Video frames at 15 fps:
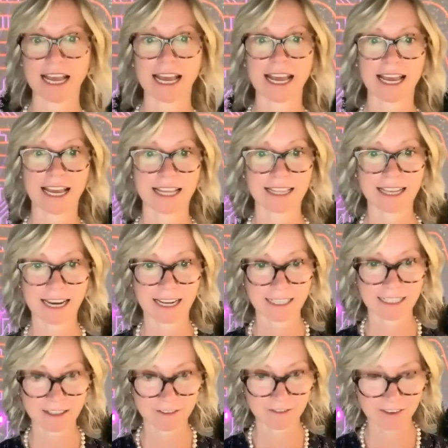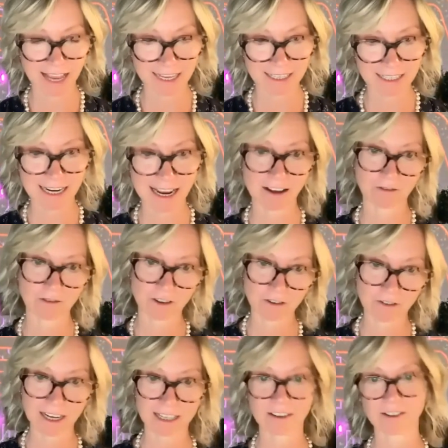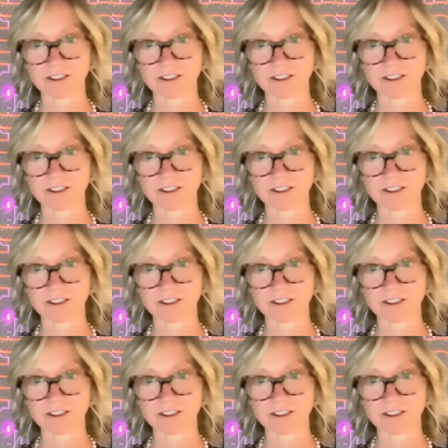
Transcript: uh, the likes of SDAO, Nunet,